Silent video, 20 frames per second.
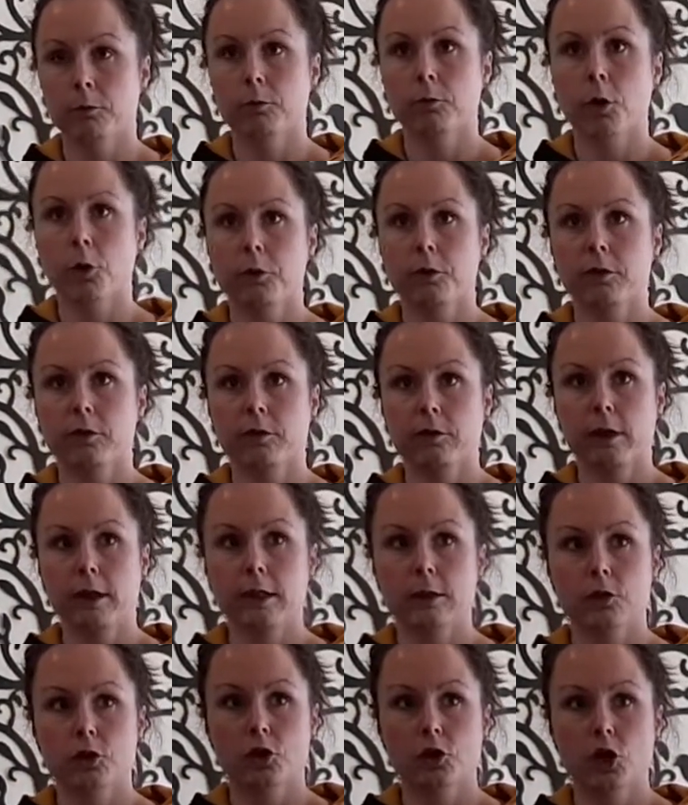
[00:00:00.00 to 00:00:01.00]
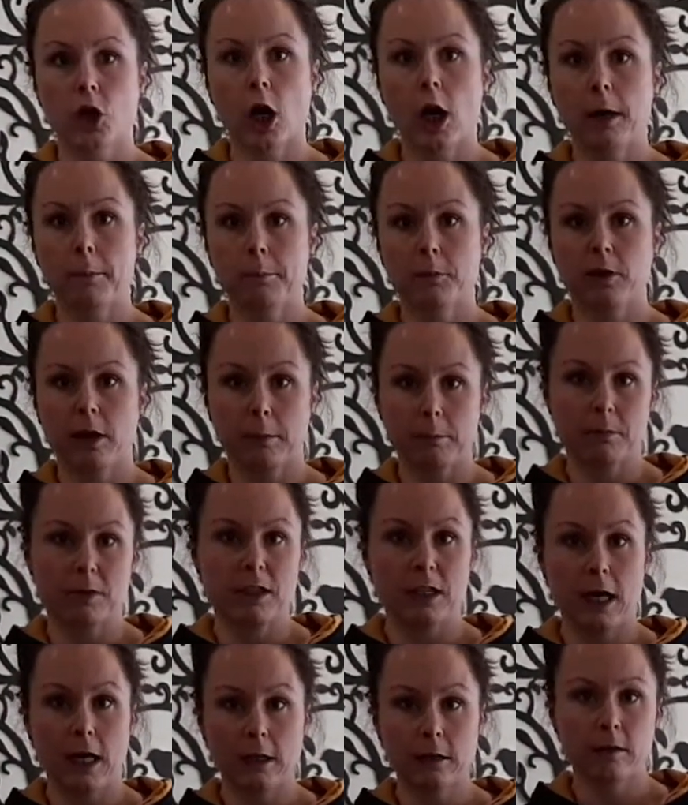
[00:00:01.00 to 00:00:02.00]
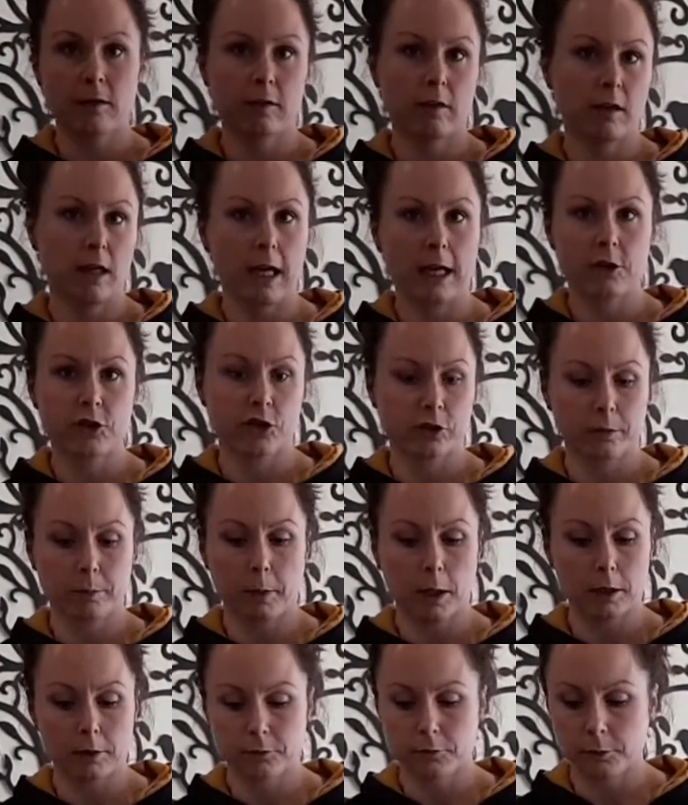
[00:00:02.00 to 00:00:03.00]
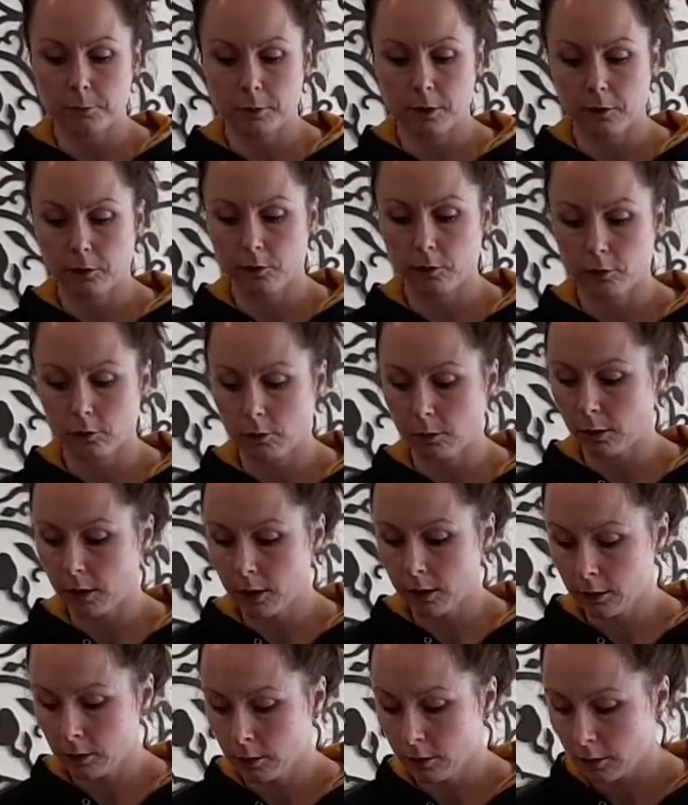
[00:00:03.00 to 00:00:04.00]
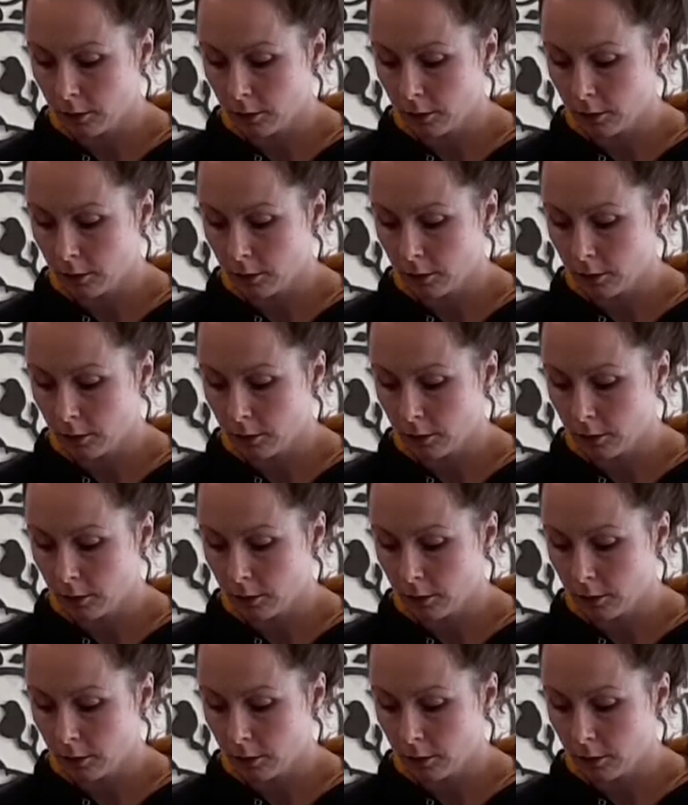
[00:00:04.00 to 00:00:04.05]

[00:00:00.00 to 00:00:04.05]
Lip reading: roasted chopped up nuts that I just bought from the store,